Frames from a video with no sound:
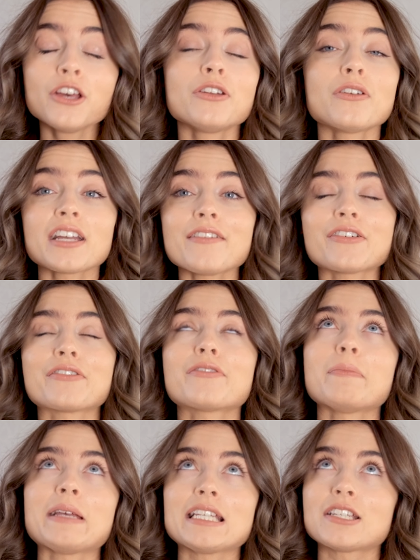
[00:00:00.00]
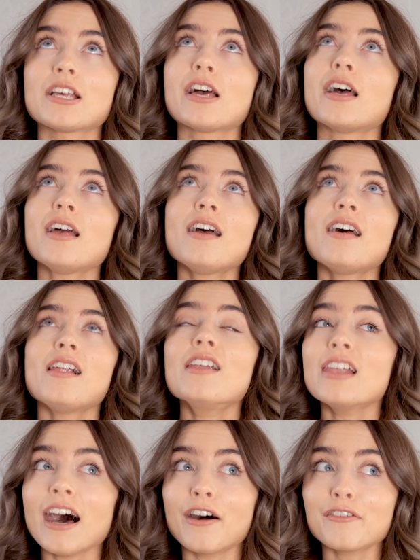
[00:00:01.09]
not even for me to
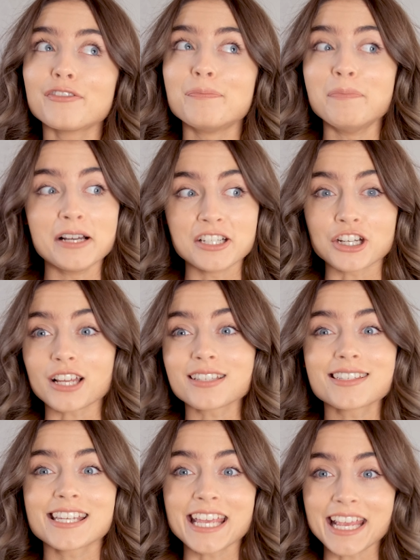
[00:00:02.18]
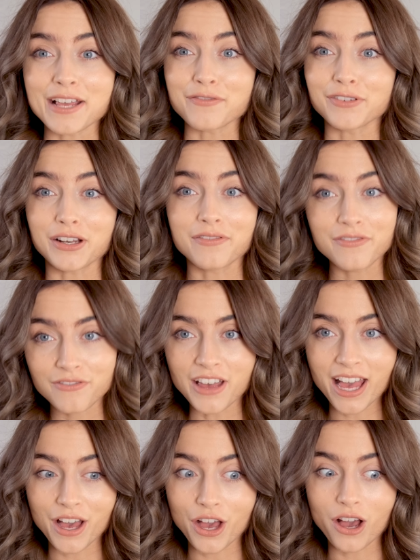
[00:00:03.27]
love, but just to even
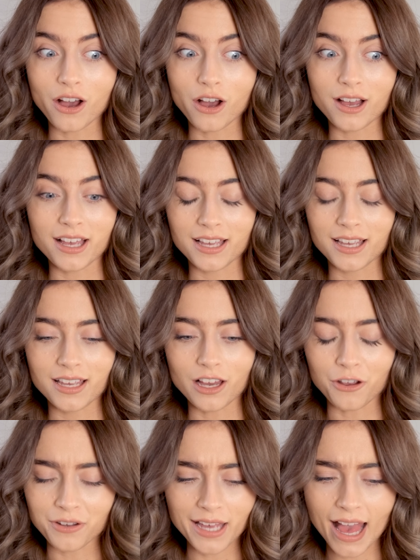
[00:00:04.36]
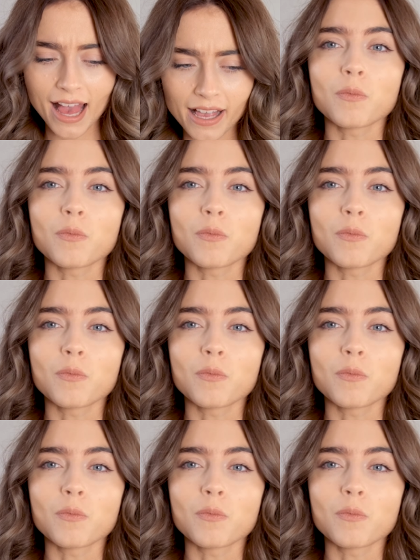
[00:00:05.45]
fit okay.